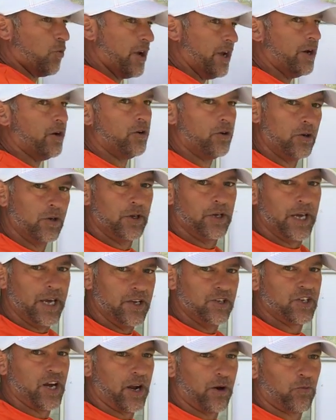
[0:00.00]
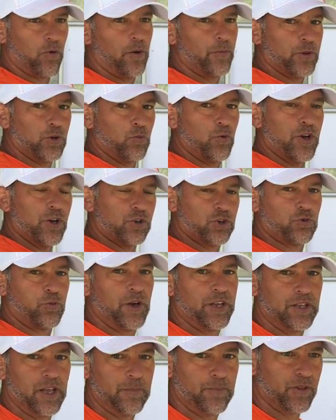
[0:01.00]
a wheel, he's got to run with the wheel,
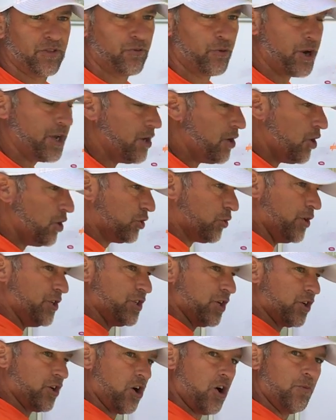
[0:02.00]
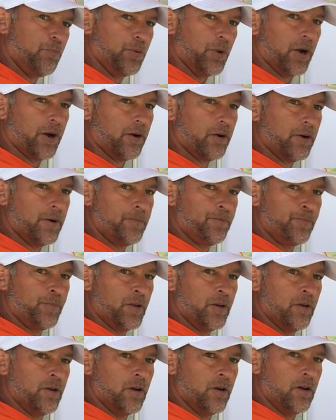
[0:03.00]
swing deep of three. So he's a curl player
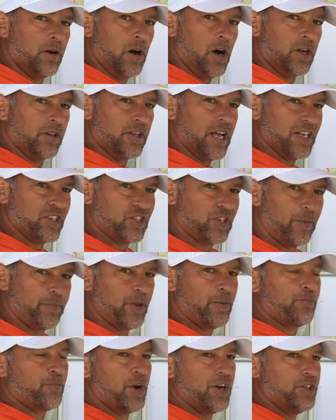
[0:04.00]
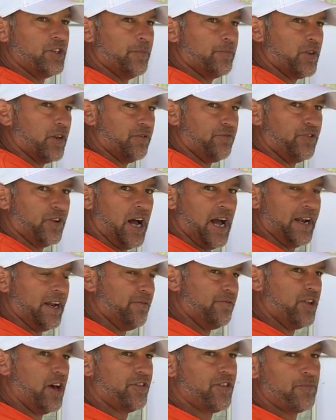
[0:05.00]
unless something brings him to the
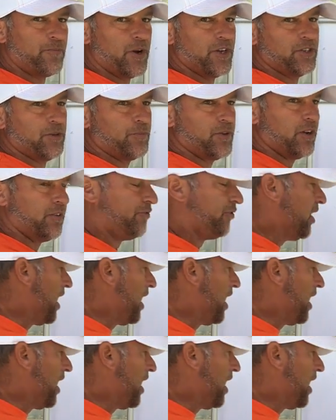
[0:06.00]
flat. If nothing brings him to the